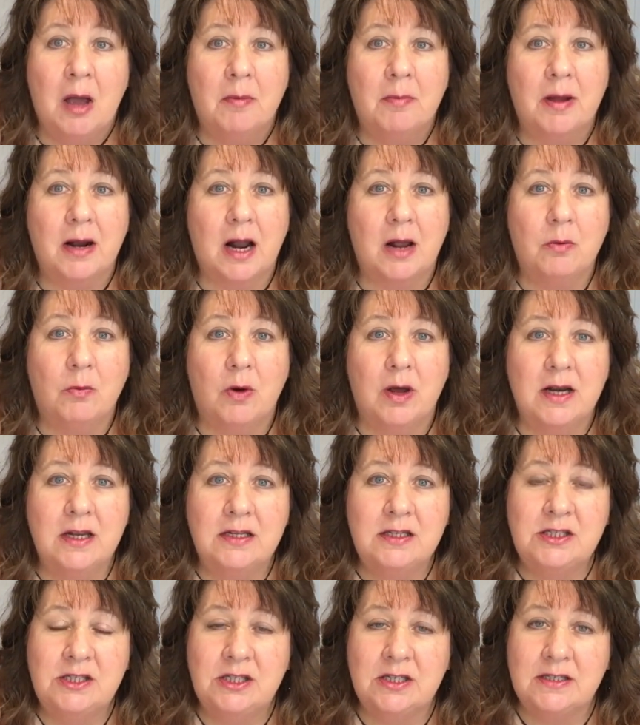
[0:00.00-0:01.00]
But I
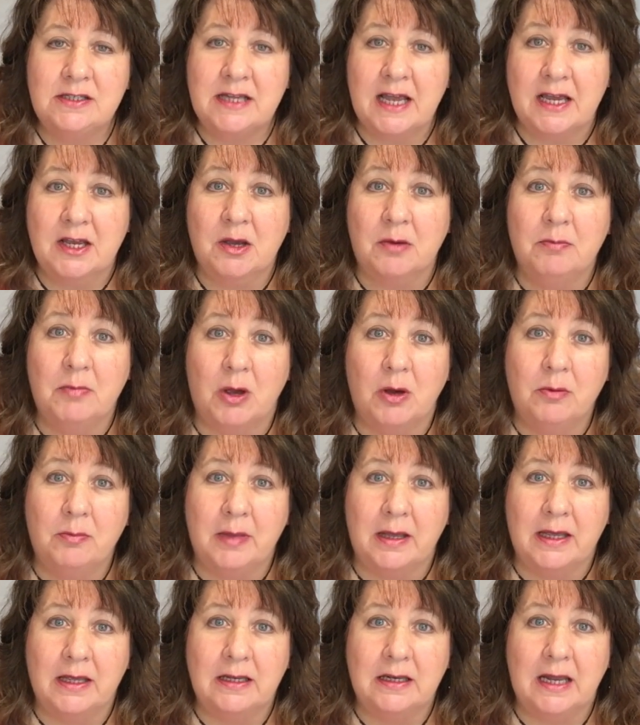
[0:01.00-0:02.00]
wanted to take a
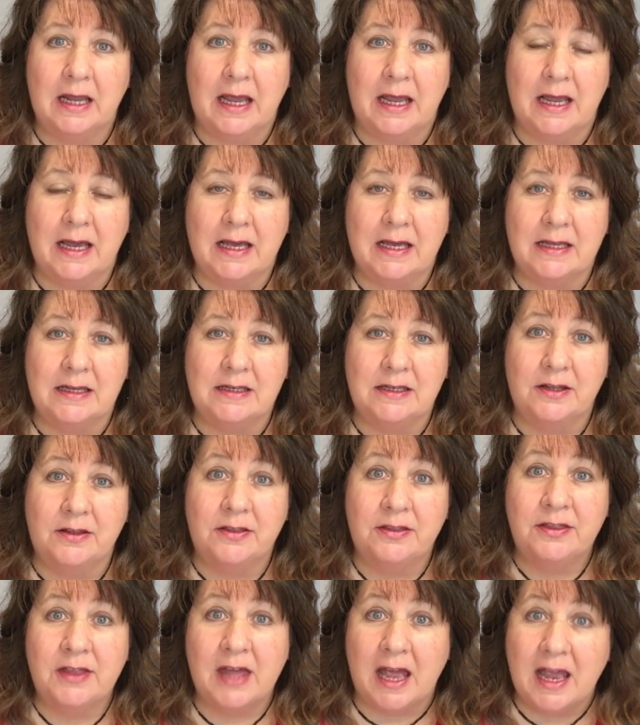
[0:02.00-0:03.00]
moment and
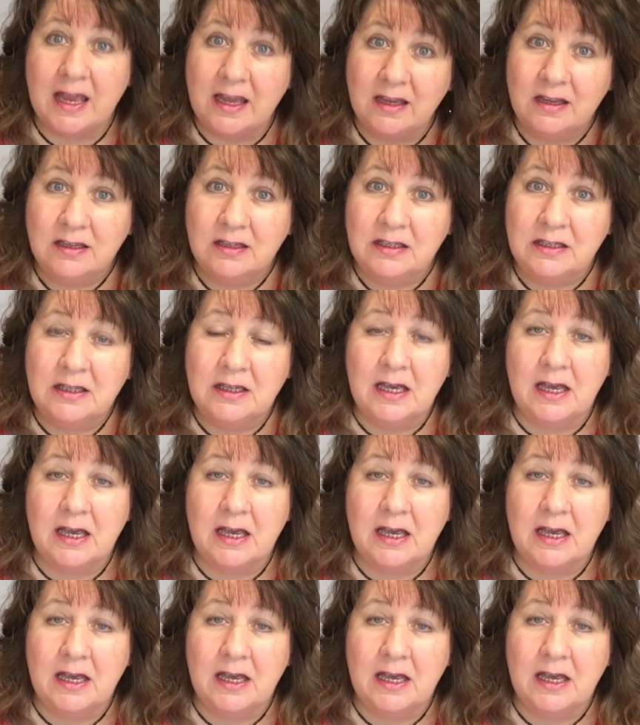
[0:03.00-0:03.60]
thank